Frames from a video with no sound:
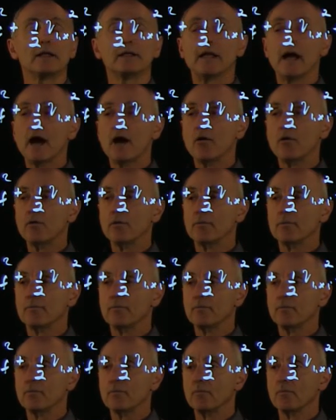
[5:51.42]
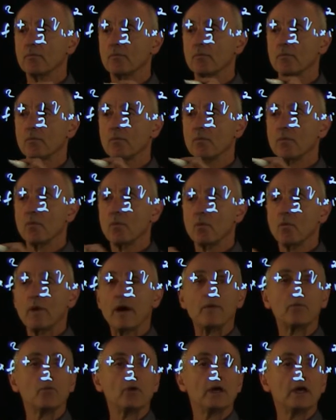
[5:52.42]
Now,
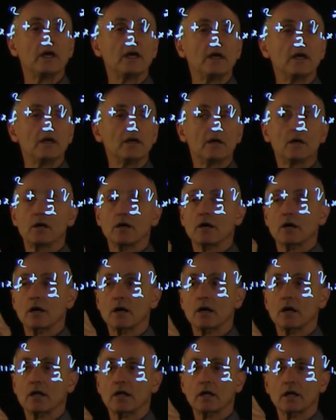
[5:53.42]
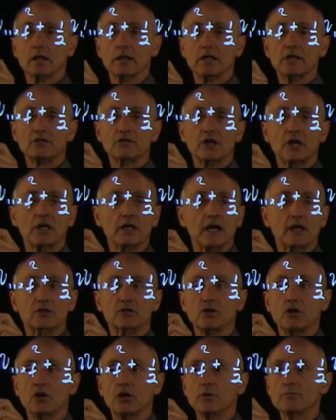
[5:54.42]
when we let's collect
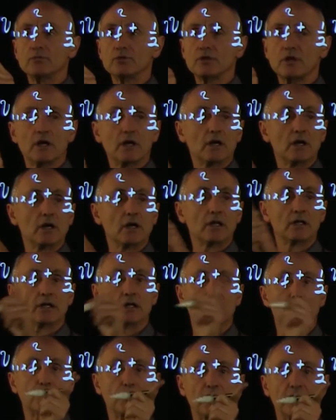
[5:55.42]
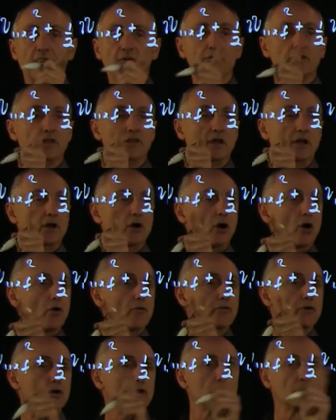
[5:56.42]
terms. Let's bring everything
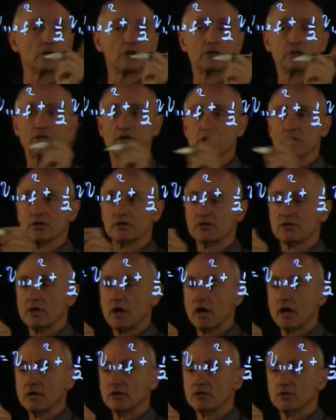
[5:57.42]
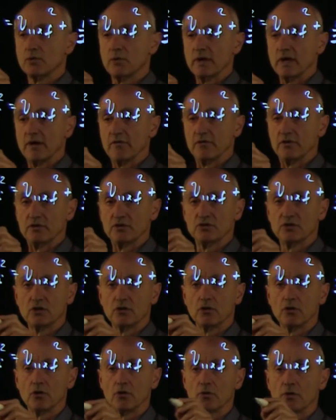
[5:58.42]
over to this side. So we have a
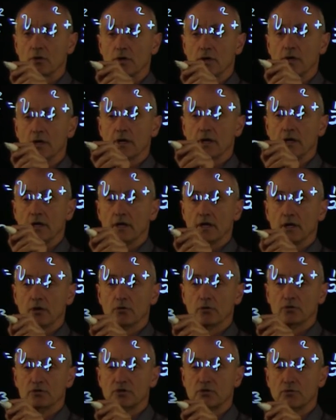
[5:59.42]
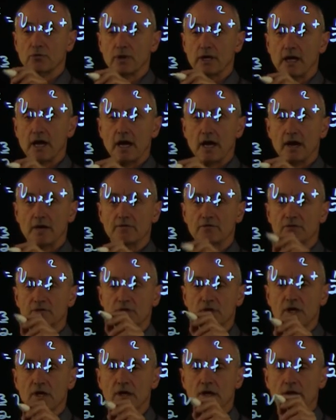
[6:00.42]
0 equals 3
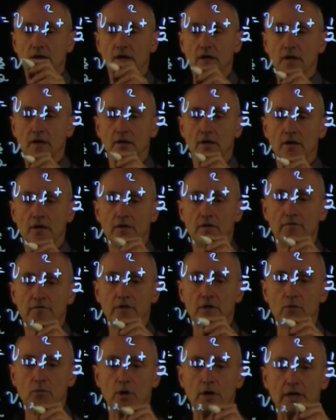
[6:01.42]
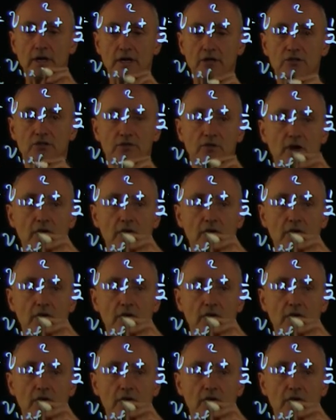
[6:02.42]
halves v1x